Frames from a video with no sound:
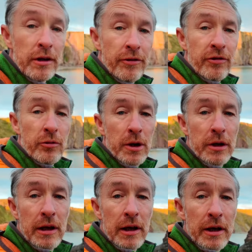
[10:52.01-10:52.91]
this is
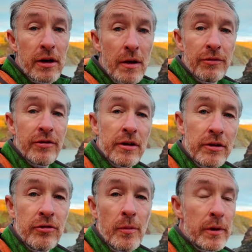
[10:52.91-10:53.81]
where the light obviously
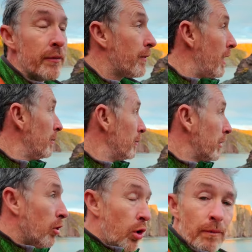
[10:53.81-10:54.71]
is coming from,
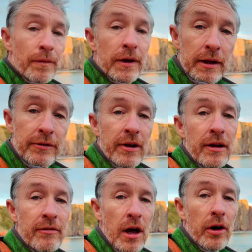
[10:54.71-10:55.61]
but hopefully it
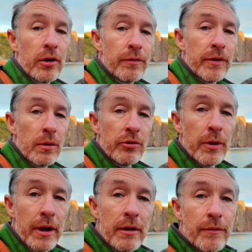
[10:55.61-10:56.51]
stays long enough now as
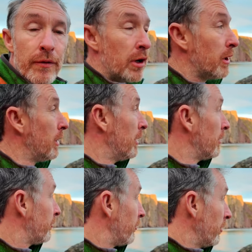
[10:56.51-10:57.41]
well for
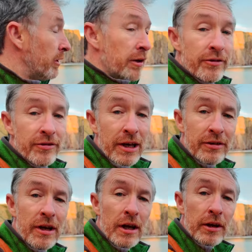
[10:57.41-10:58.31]
sunset.